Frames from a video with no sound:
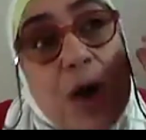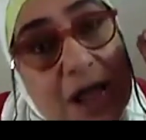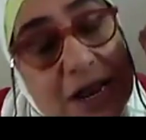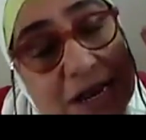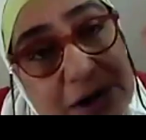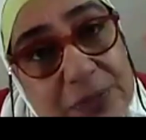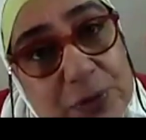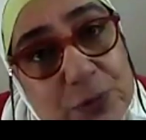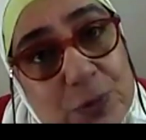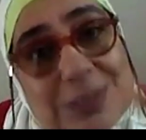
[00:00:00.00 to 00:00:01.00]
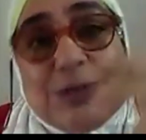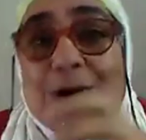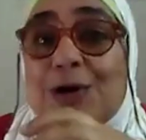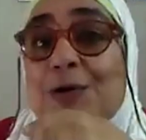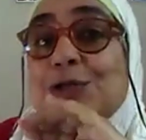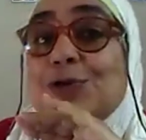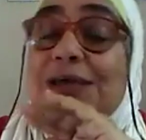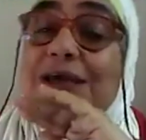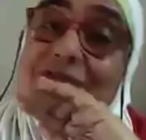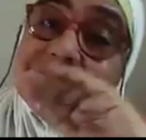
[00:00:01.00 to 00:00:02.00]
In another word, you are going to
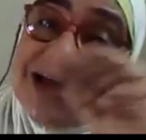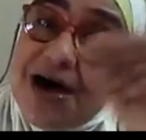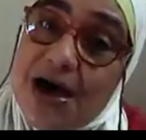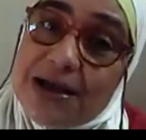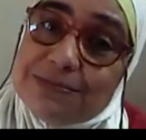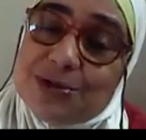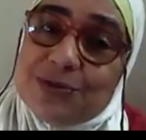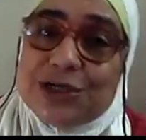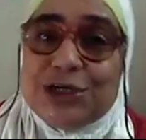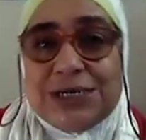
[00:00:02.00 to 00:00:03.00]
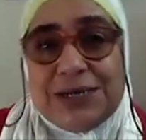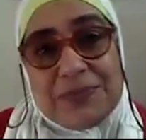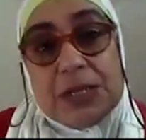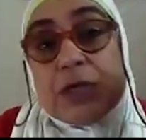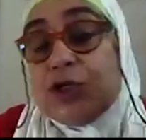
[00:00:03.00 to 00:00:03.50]
give time to the Jim.